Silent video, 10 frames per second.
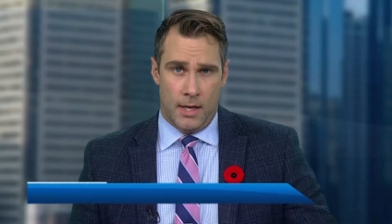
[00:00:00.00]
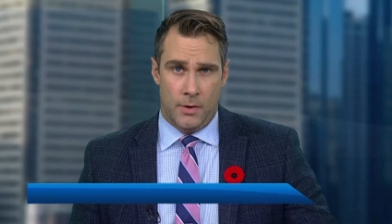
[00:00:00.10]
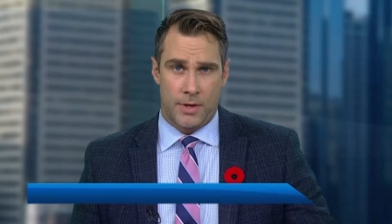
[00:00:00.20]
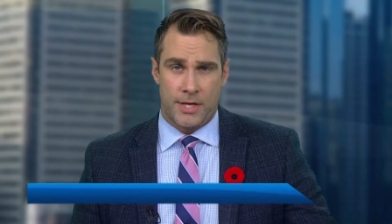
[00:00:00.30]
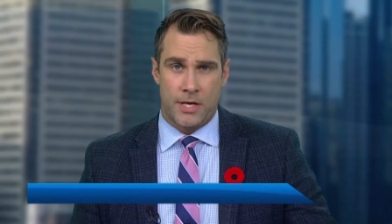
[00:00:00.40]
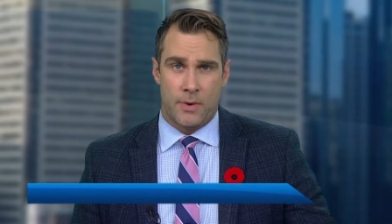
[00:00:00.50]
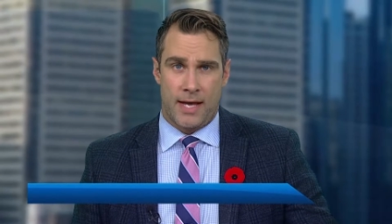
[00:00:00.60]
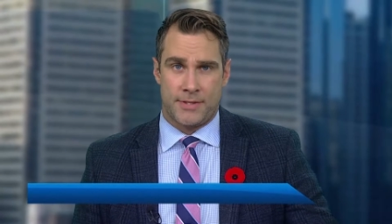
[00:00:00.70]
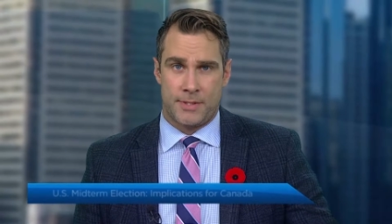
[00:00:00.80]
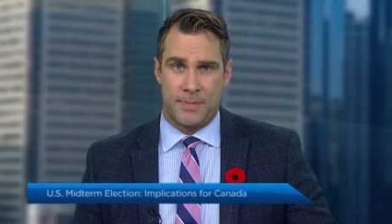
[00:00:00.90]
With the
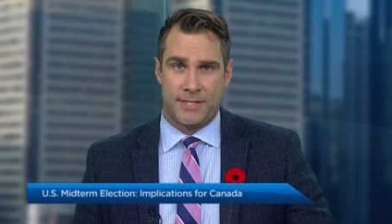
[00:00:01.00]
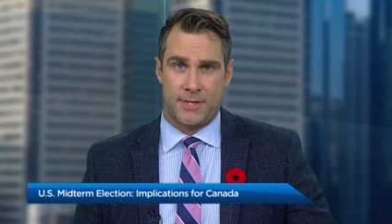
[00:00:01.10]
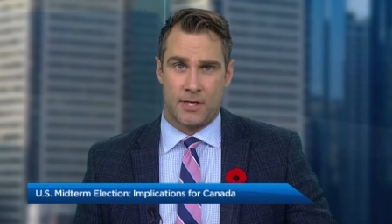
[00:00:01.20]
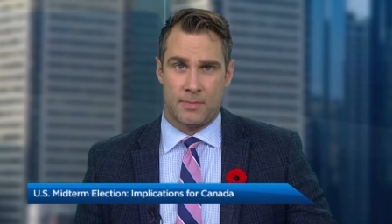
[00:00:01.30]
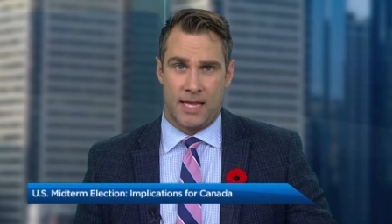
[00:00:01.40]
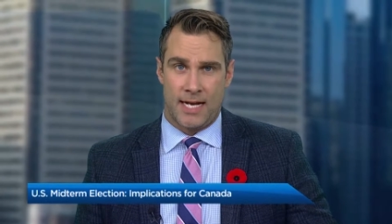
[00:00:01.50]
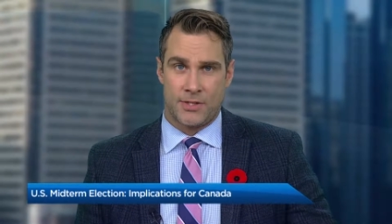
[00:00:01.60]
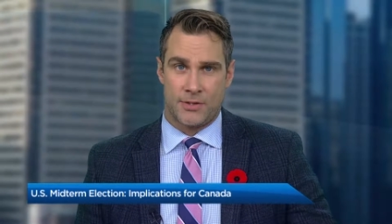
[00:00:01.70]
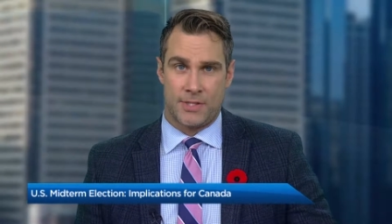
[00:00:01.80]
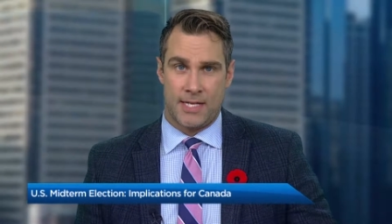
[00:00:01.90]
U.S. midterm
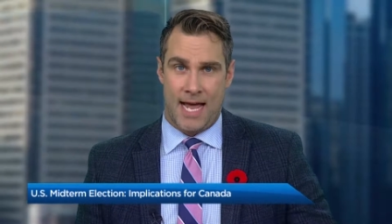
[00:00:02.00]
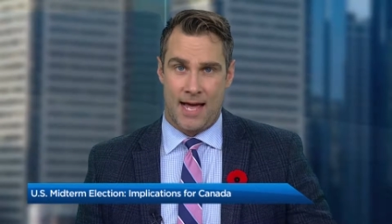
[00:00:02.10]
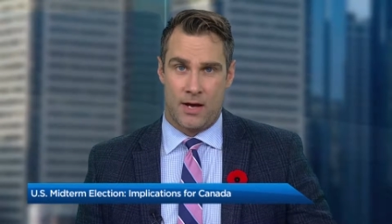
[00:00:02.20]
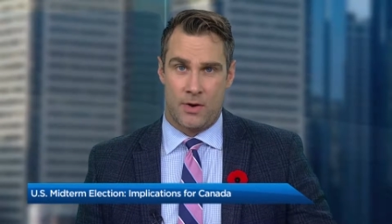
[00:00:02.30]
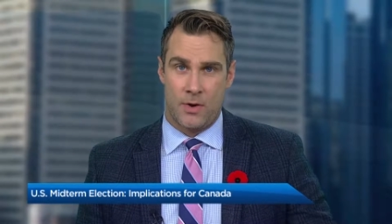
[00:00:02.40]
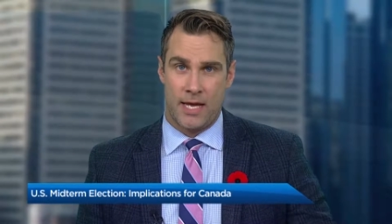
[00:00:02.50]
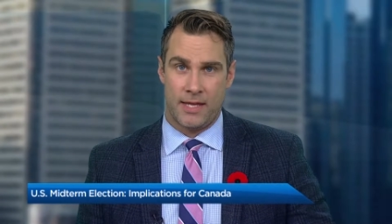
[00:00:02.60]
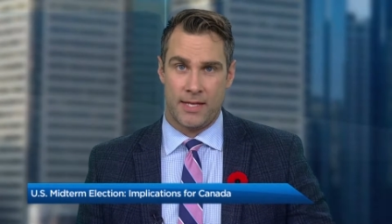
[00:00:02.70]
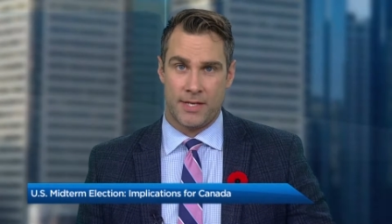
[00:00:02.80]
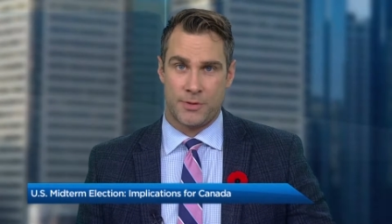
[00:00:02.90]
elections now
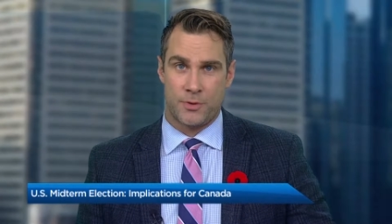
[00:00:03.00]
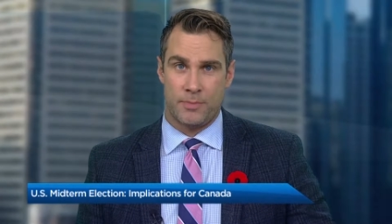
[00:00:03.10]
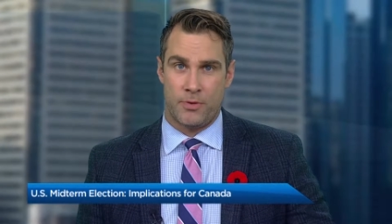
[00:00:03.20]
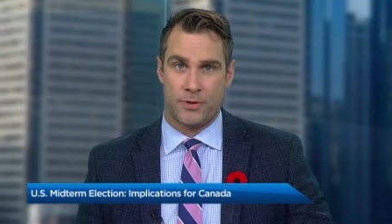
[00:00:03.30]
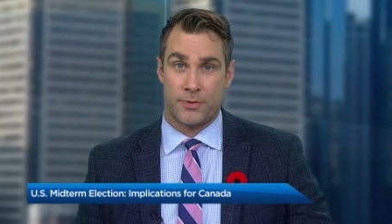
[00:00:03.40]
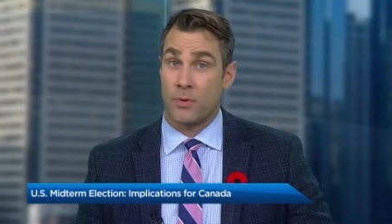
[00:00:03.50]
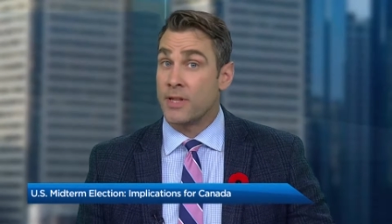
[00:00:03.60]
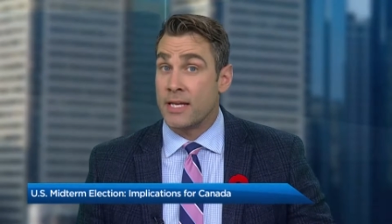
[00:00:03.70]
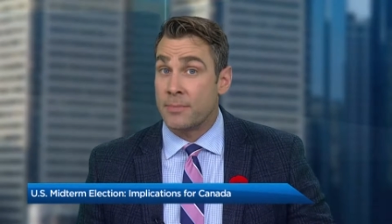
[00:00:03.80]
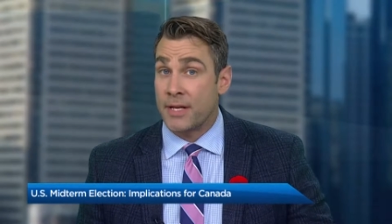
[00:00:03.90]
in the history books, what are
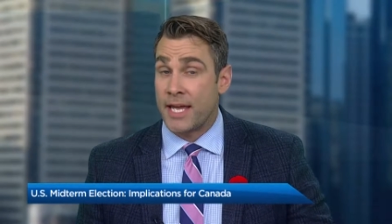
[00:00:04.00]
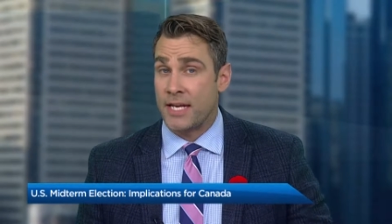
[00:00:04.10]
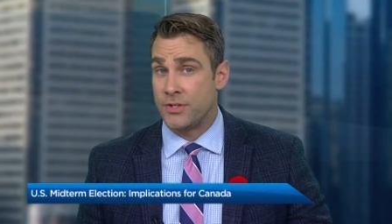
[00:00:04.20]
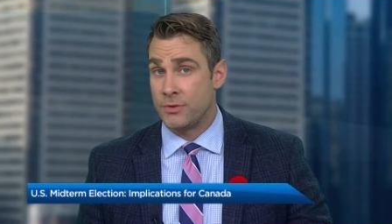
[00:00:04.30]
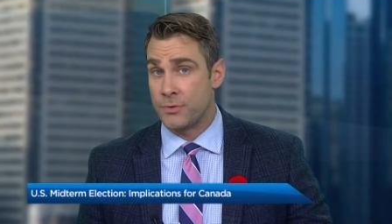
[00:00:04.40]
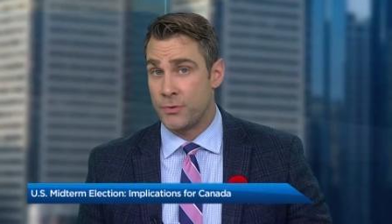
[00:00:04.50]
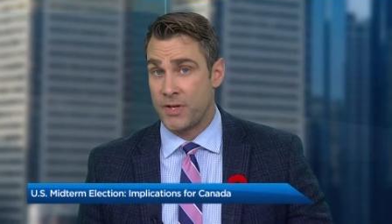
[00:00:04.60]
the implications for